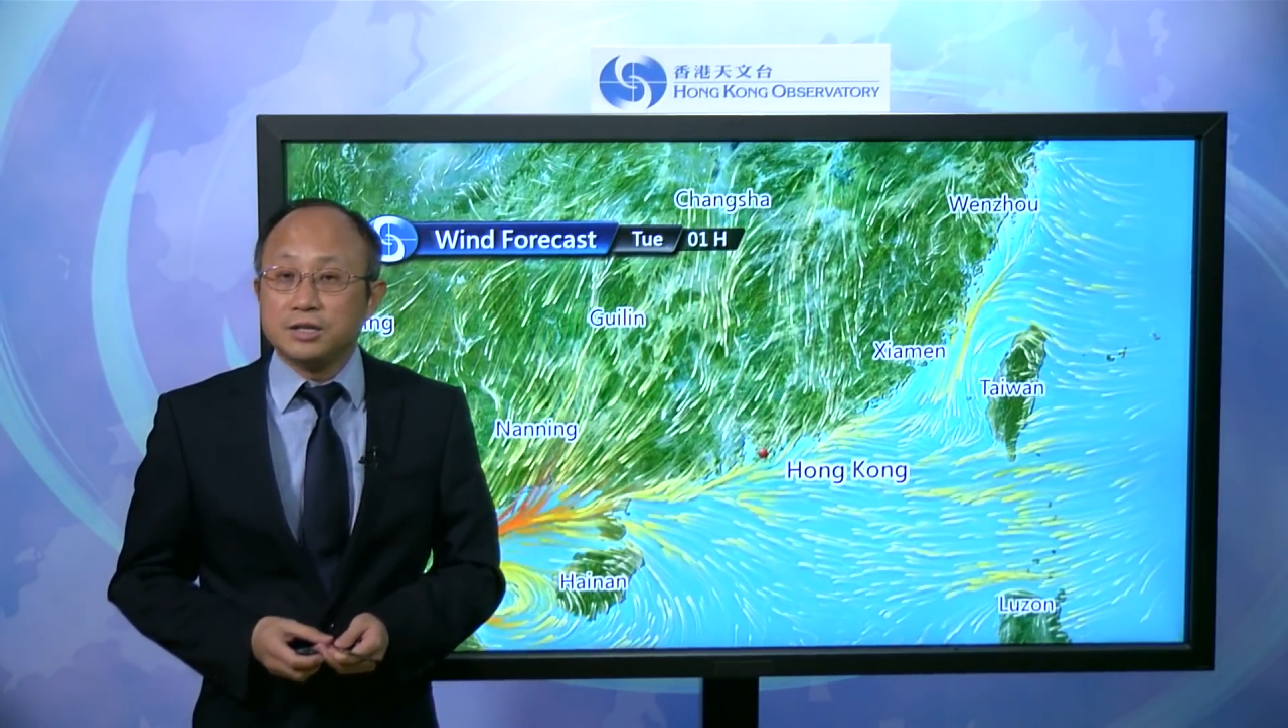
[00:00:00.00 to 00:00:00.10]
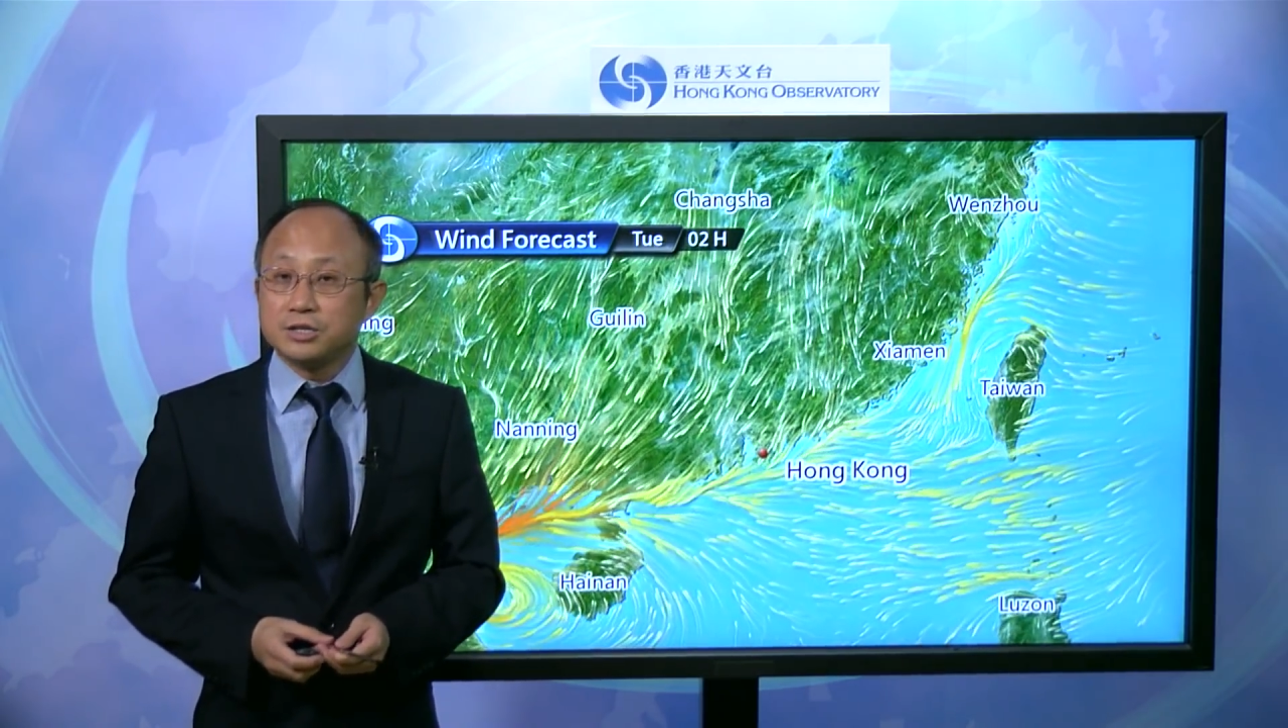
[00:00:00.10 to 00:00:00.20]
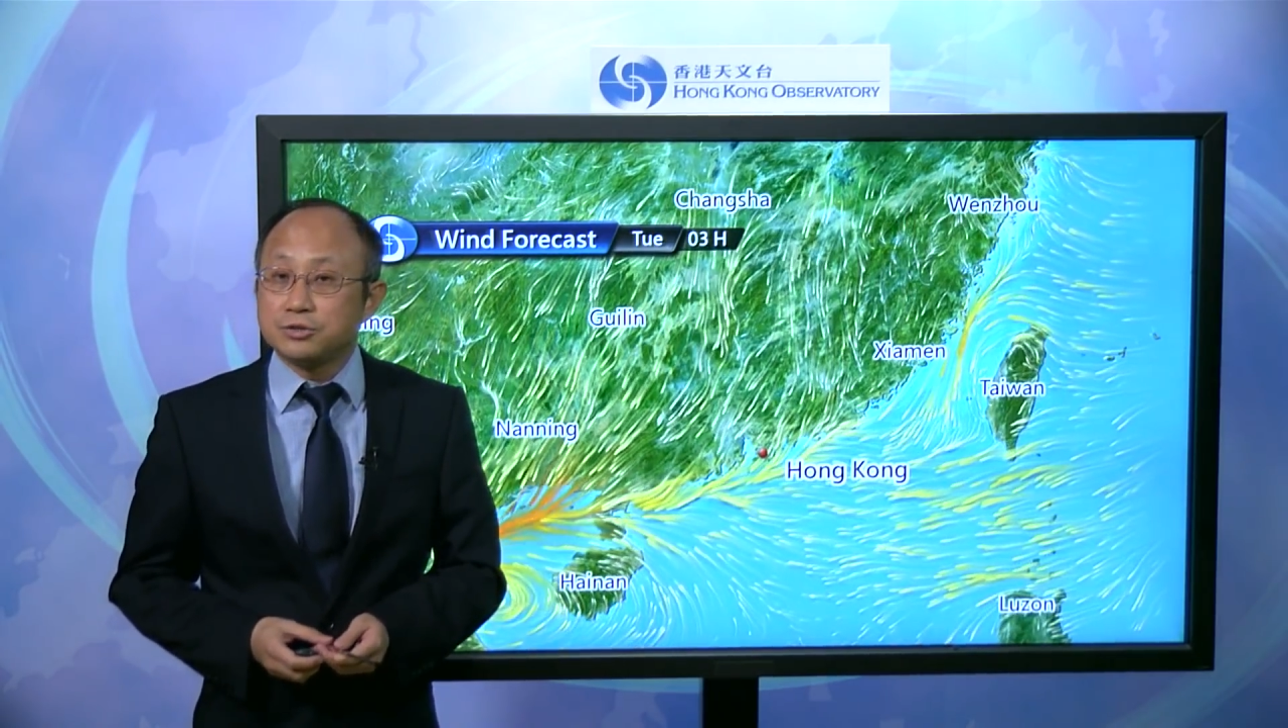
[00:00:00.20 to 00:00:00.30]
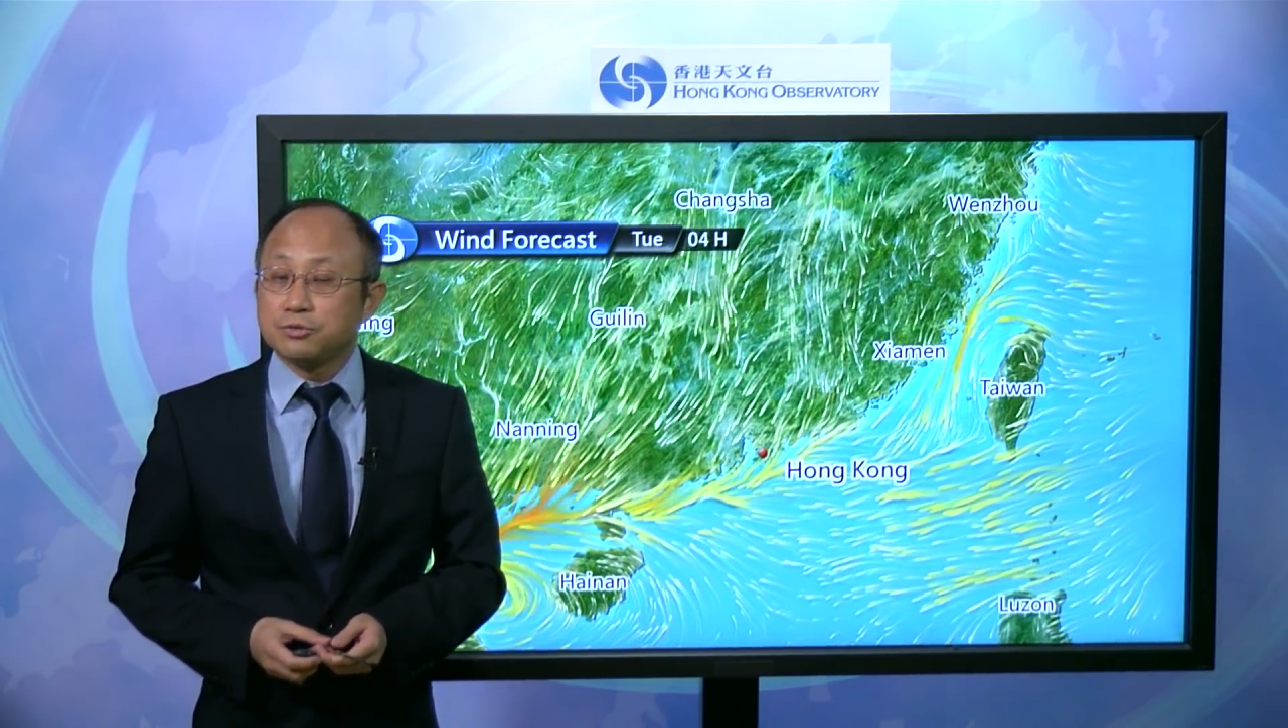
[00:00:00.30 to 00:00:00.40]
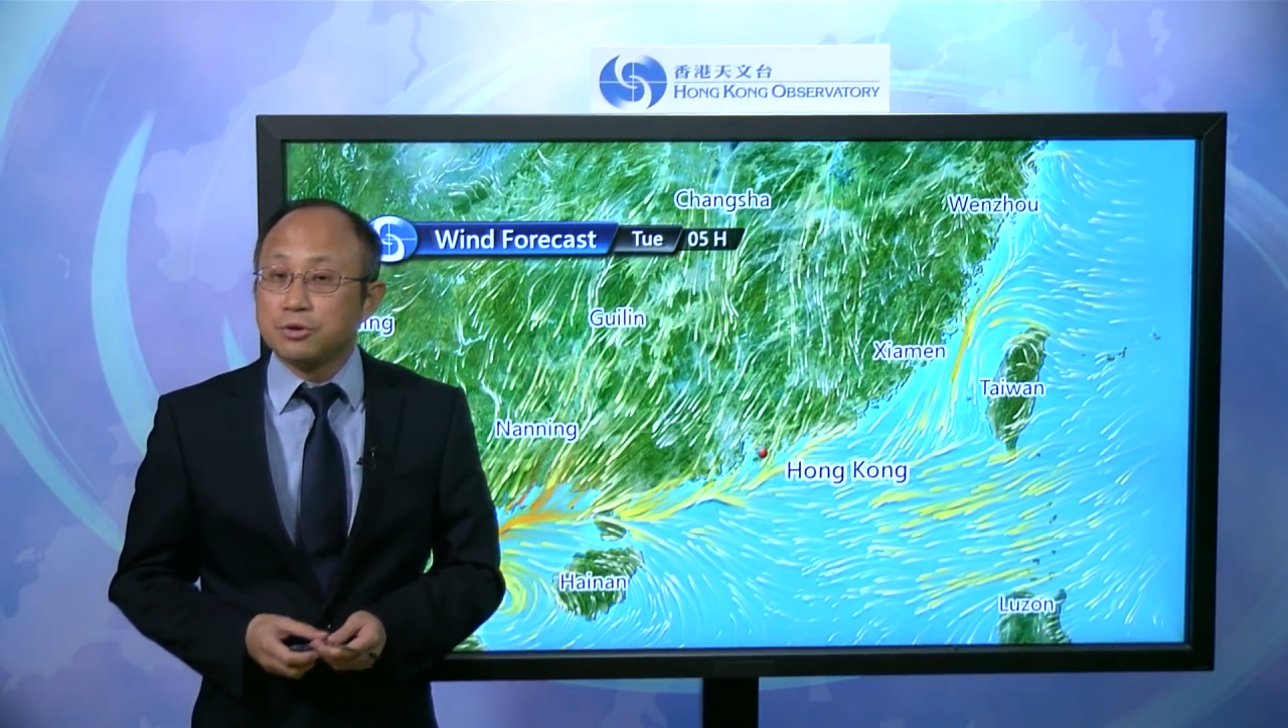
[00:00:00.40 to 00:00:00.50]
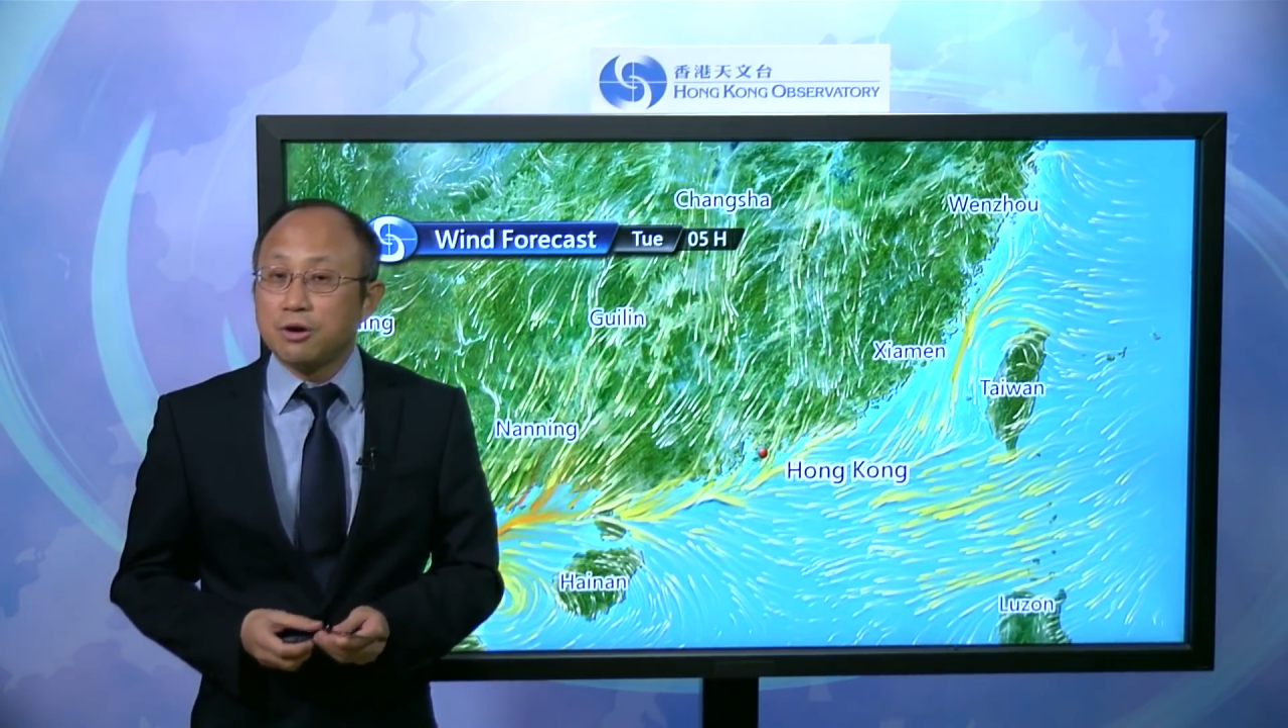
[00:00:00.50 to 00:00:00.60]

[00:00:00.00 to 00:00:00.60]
east to